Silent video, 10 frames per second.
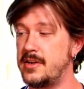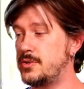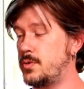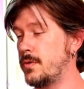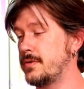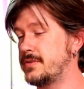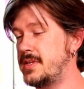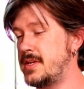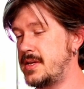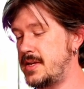towards
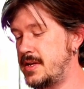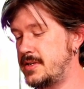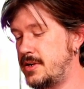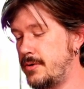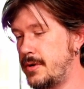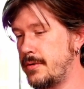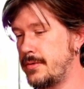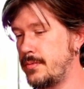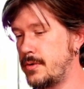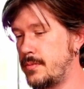the interior of
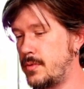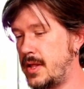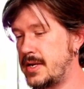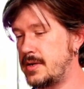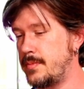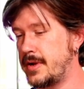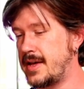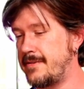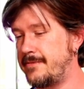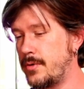the room. Well, I need to bring
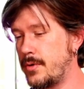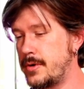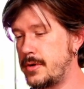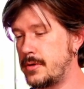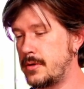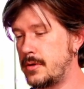that forward